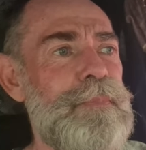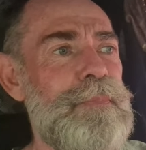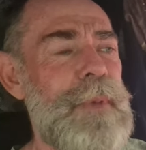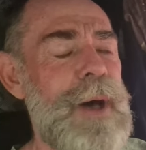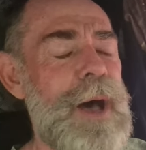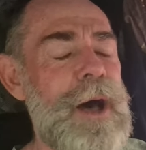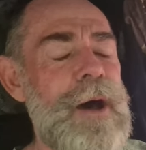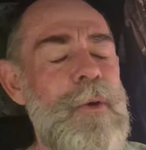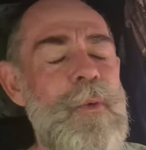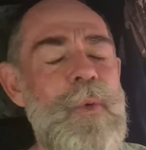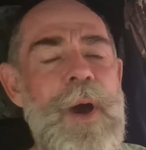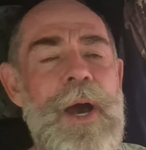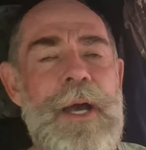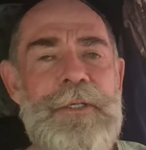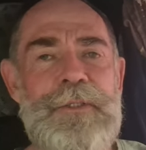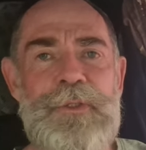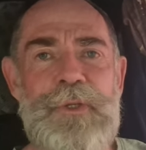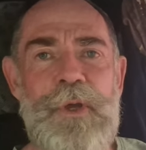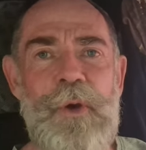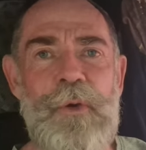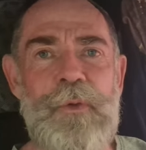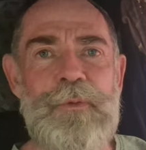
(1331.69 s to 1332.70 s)
Oh, I
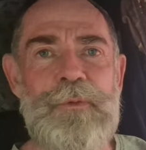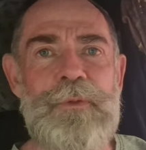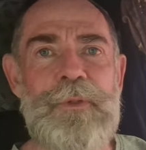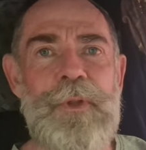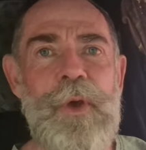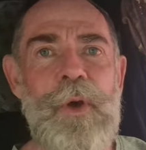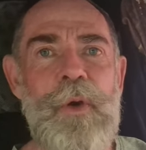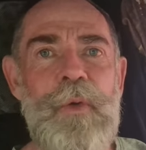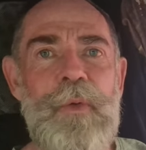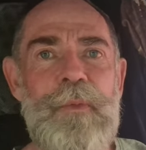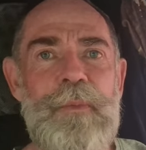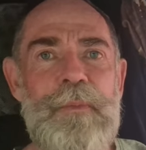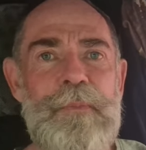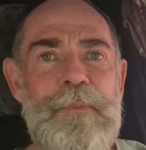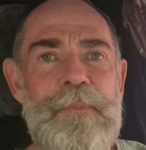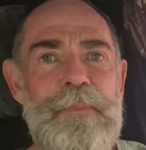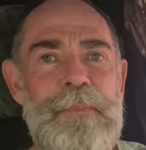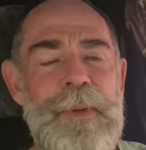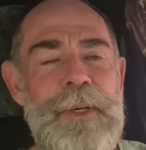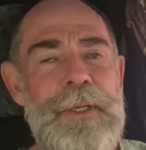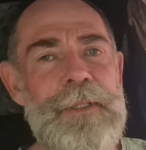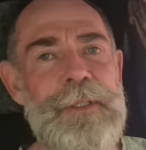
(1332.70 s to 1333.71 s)
don't know.
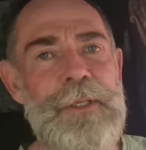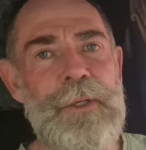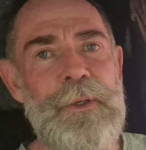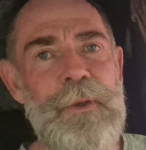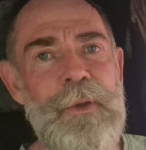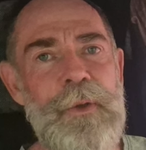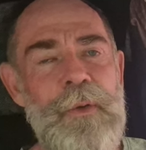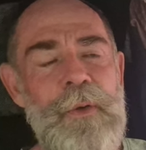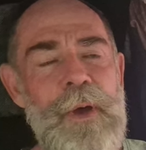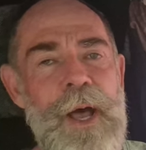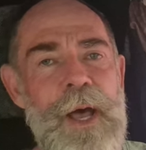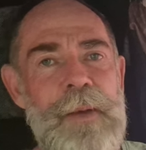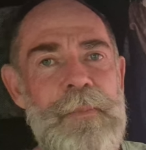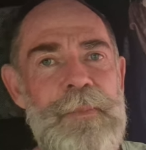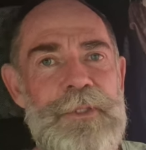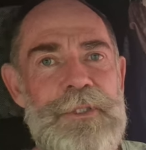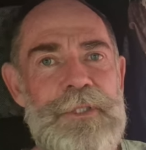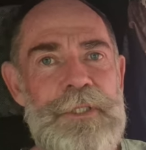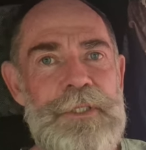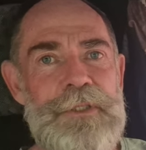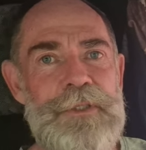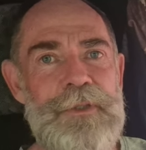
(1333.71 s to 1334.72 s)
But, you know, I'm a
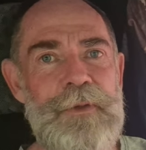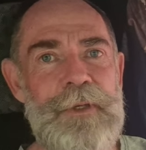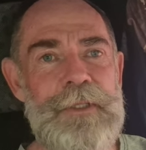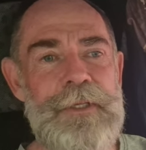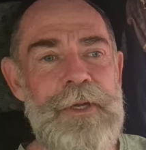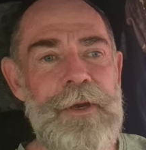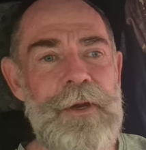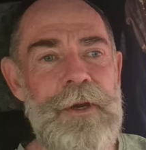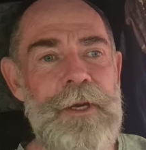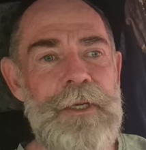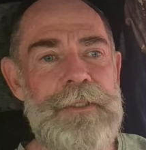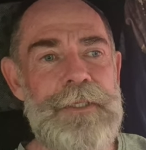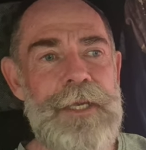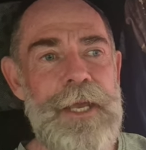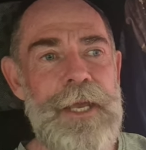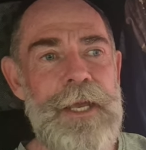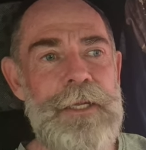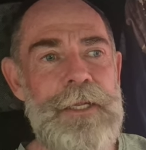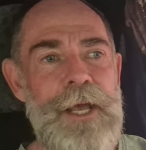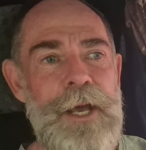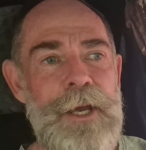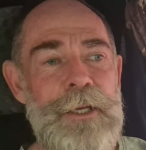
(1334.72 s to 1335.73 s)
teacher at heart,
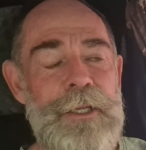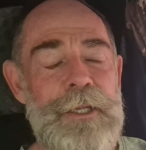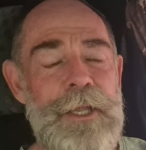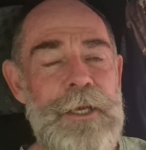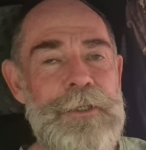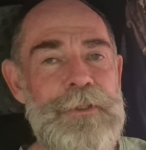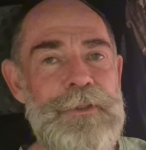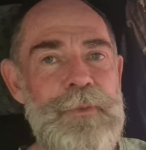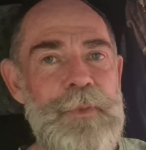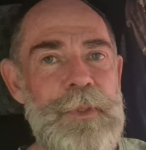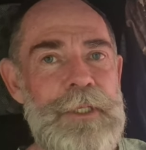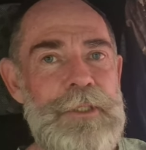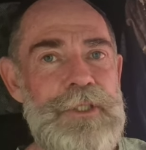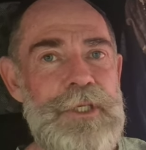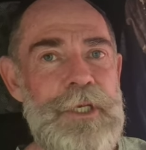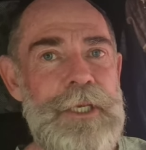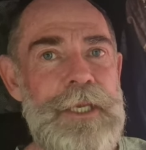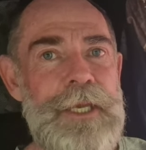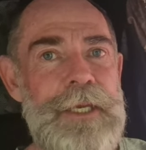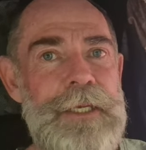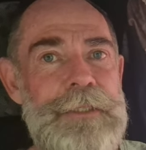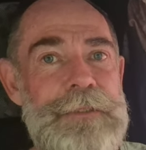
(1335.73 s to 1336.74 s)
and I'd like to
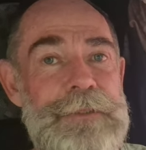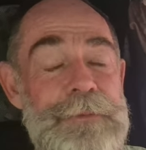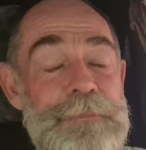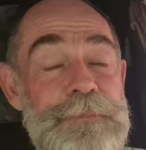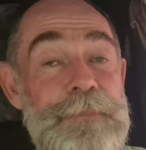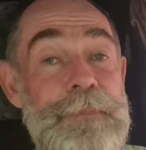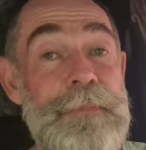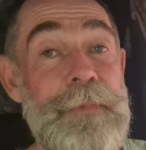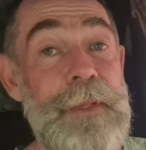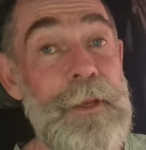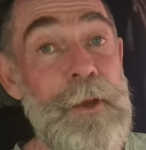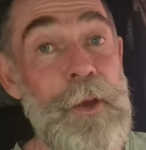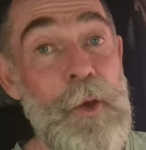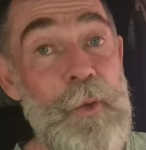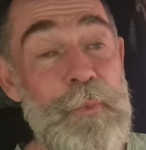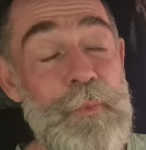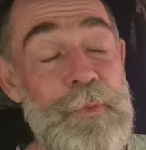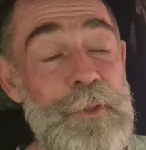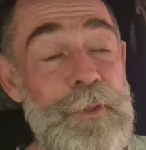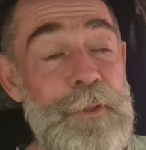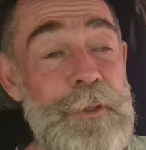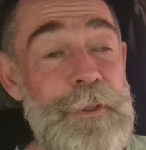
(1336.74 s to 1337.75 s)
educate. I
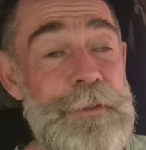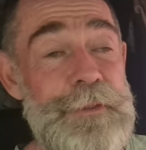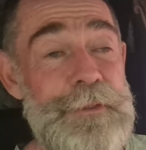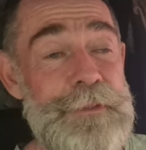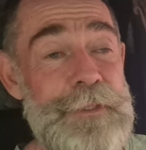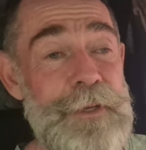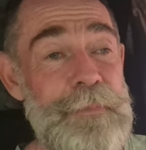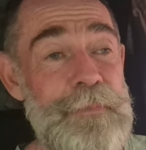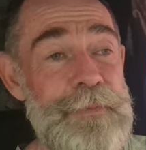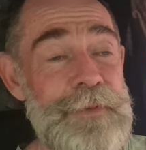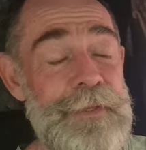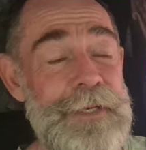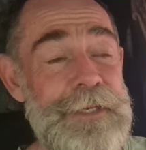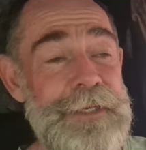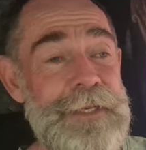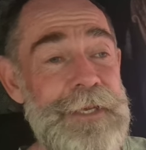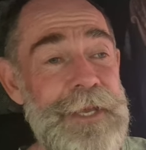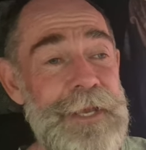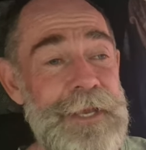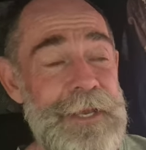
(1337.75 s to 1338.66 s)
hope you learned something.